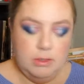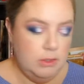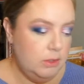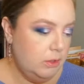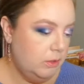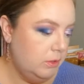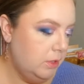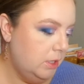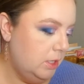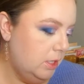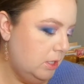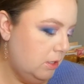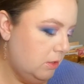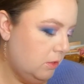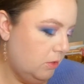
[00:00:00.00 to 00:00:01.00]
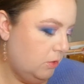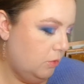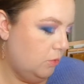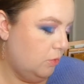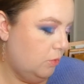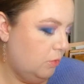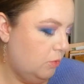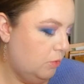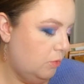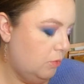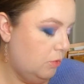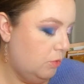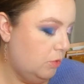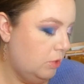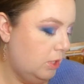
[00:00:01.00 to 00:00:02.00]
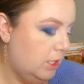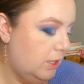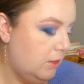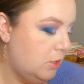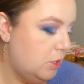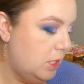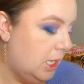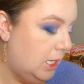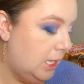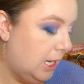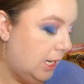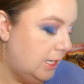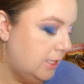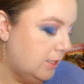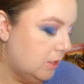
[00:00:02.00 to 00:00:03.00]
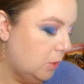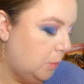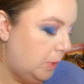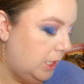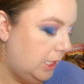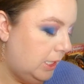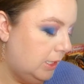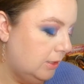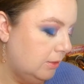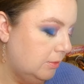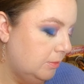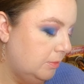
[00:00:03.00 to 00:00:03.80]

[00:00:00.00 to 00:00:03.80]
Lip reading: alright, in the shade Ice Queen.